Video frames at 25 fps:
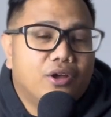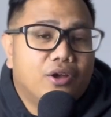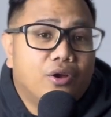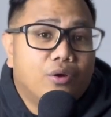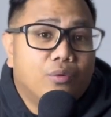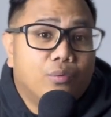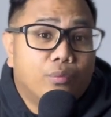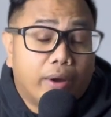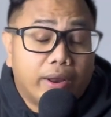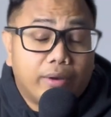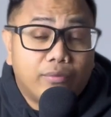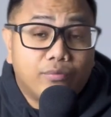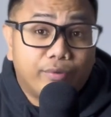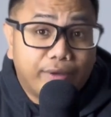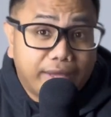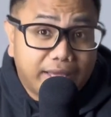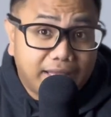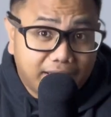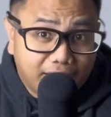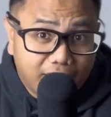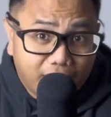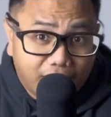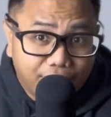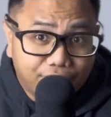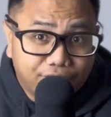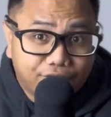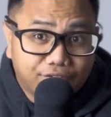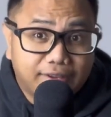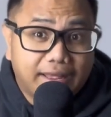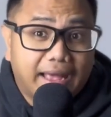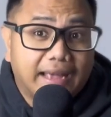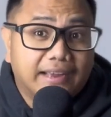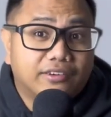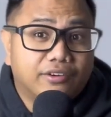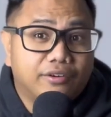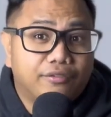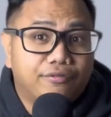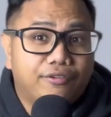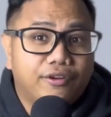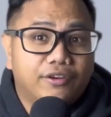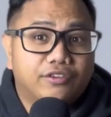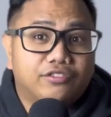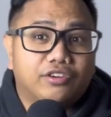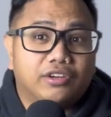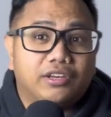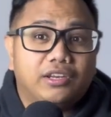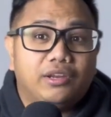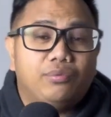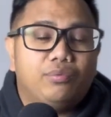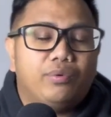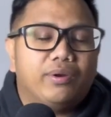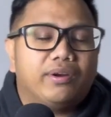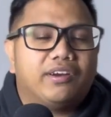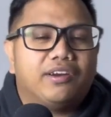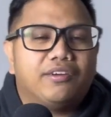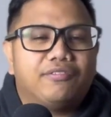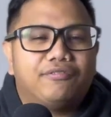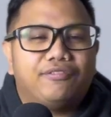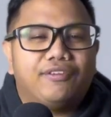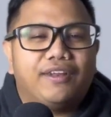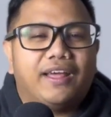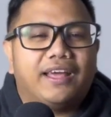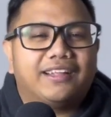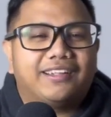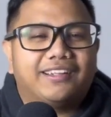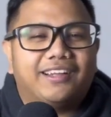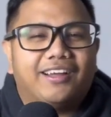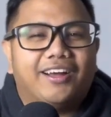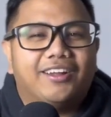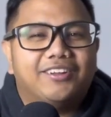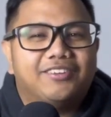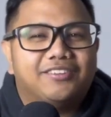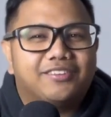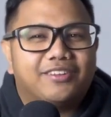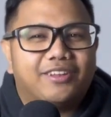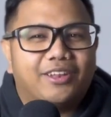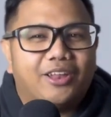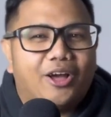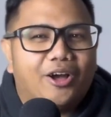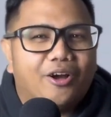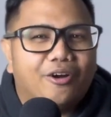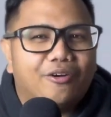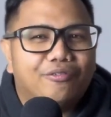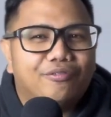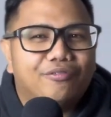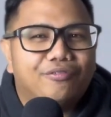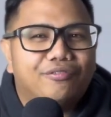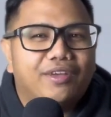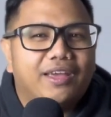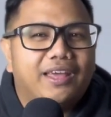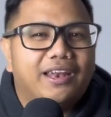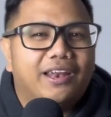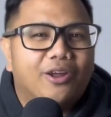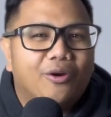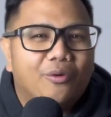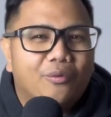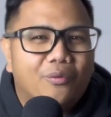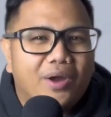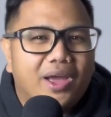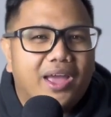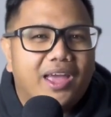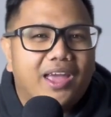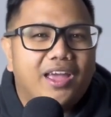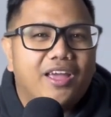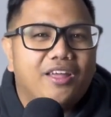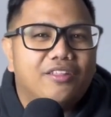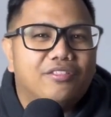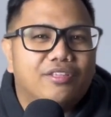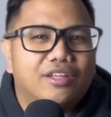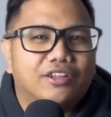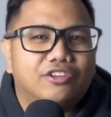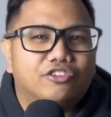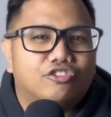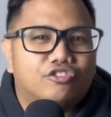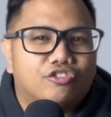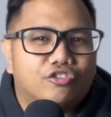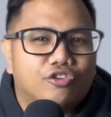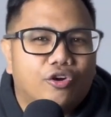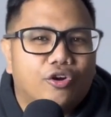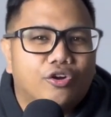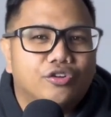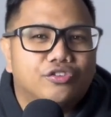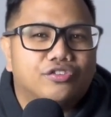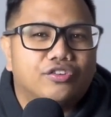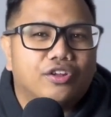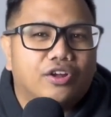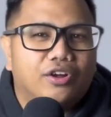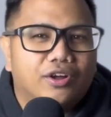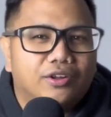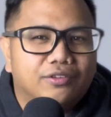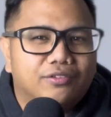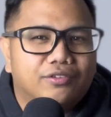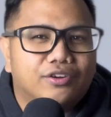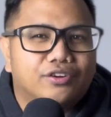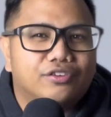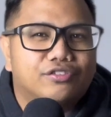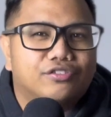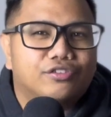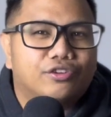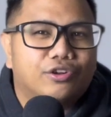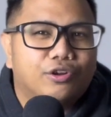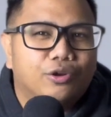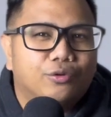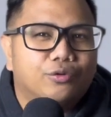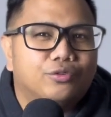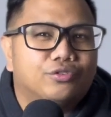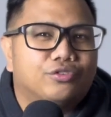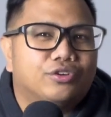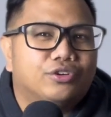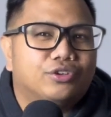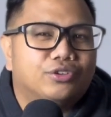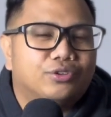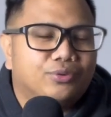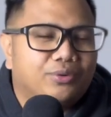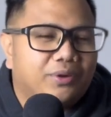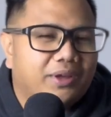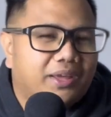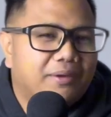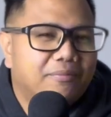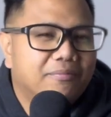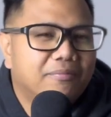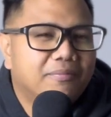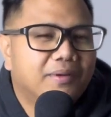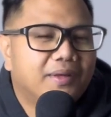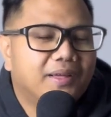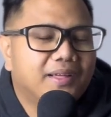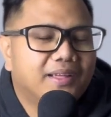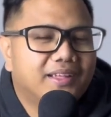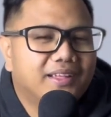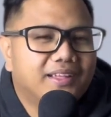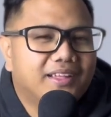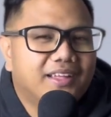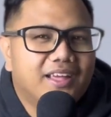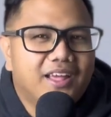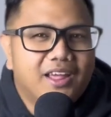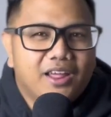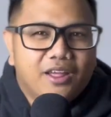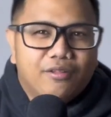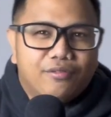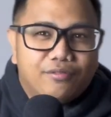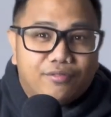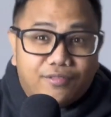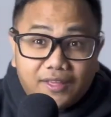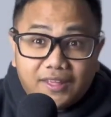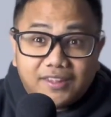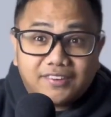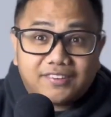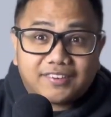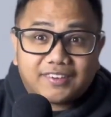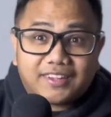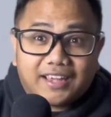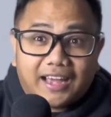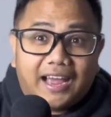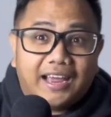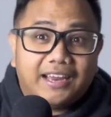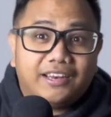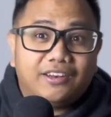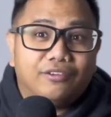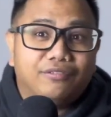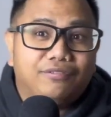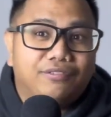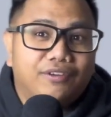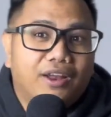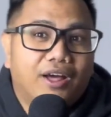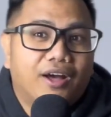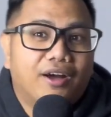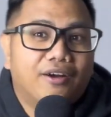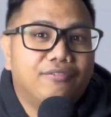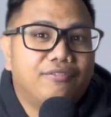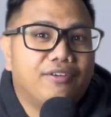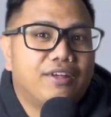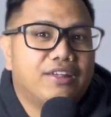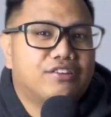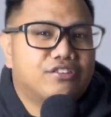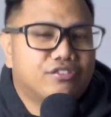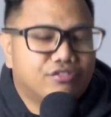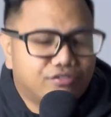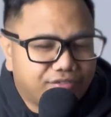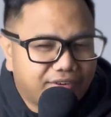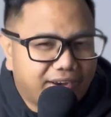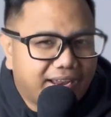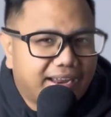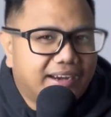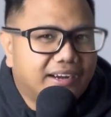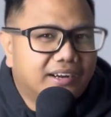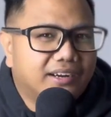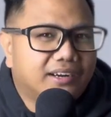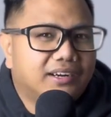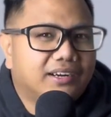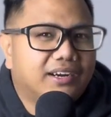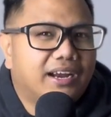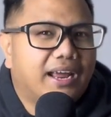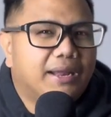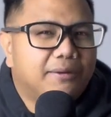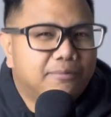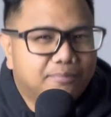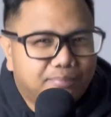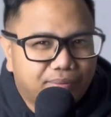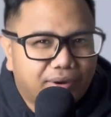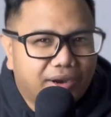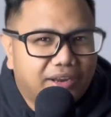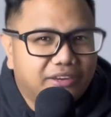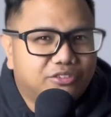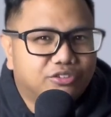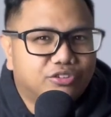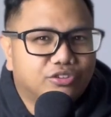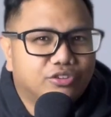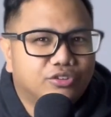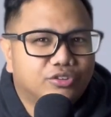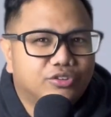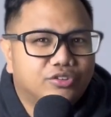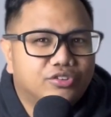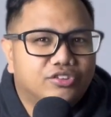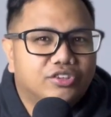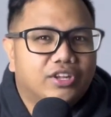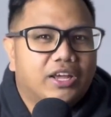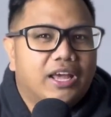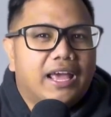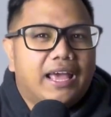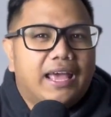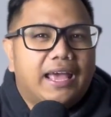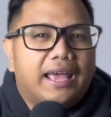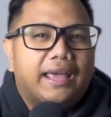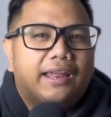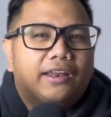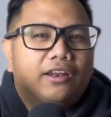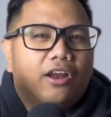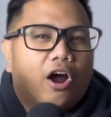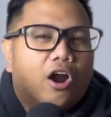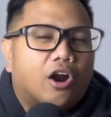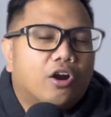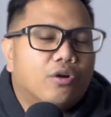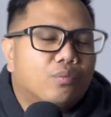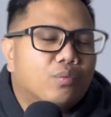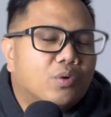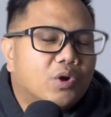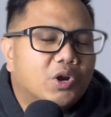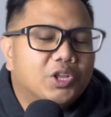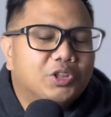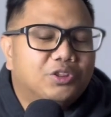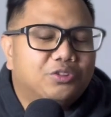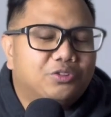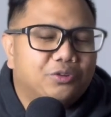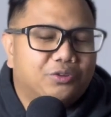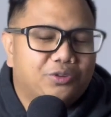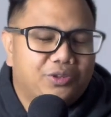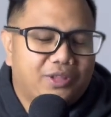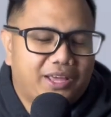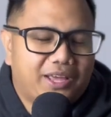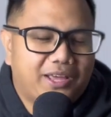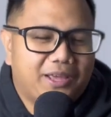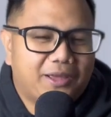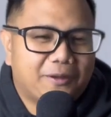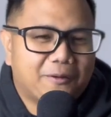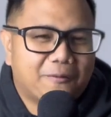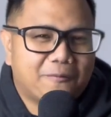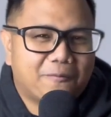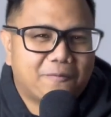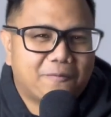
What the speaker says: When we love sacrificially, we reflect God's love in a way that draws others closer to Him. This kind of love is rare and precious in our world today.